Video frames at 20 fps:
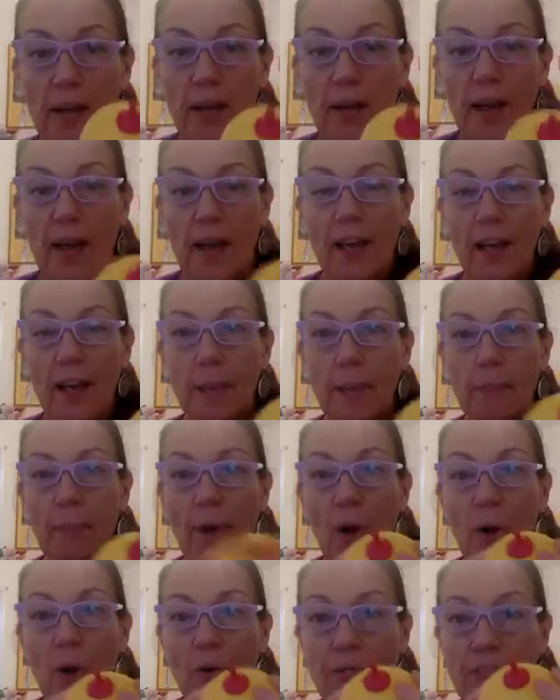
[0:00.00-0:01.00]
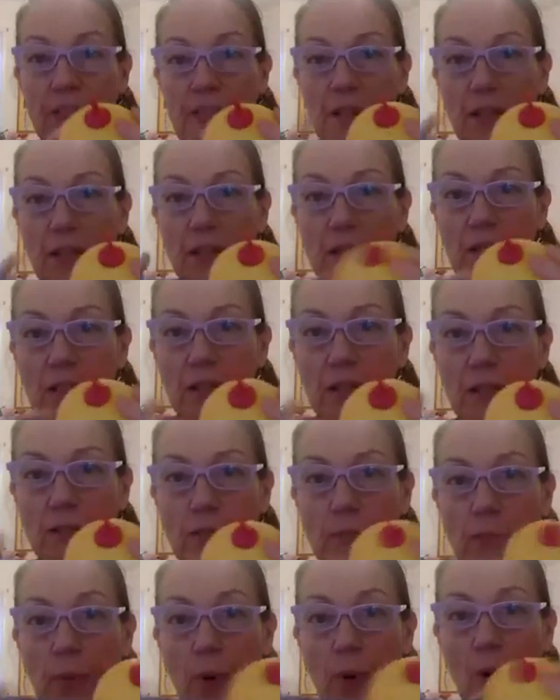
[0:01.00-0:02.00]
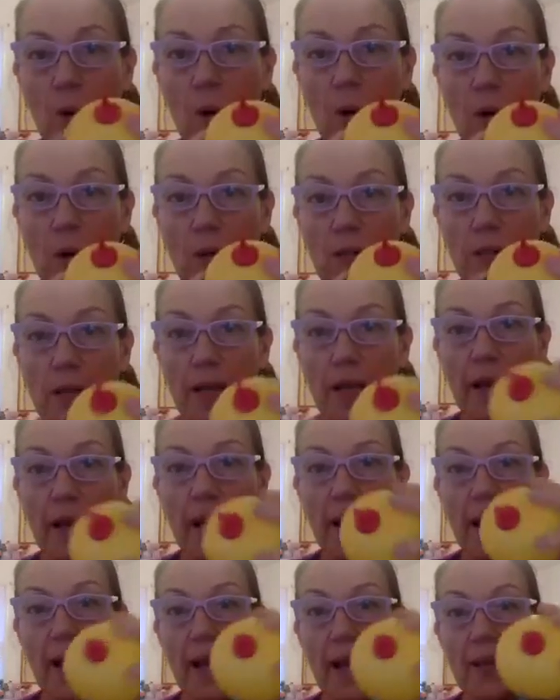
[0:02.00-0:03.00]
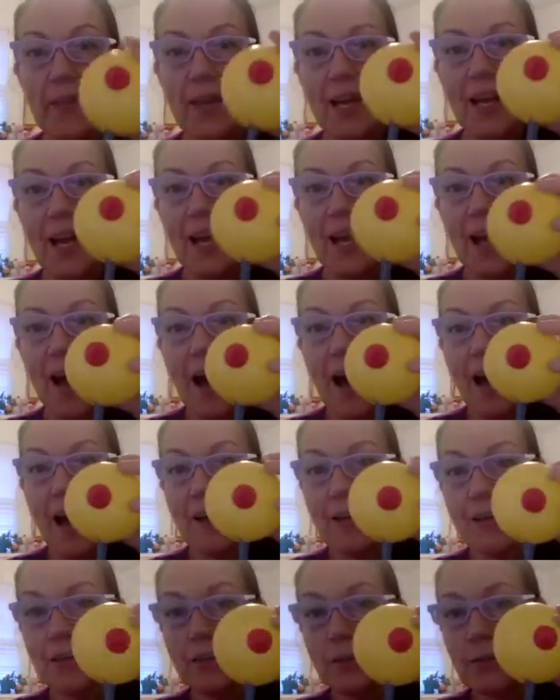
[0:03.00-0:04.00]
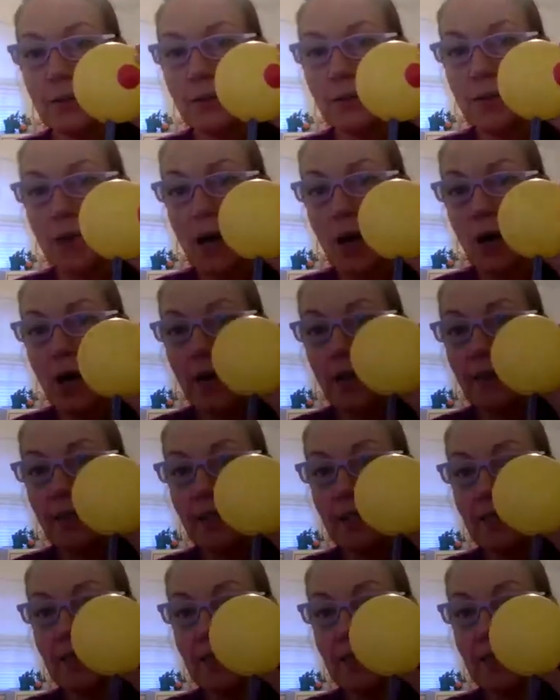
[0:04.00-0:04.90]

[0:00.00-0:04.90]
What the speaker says: And I poked it into this ball, and then I hot glued on this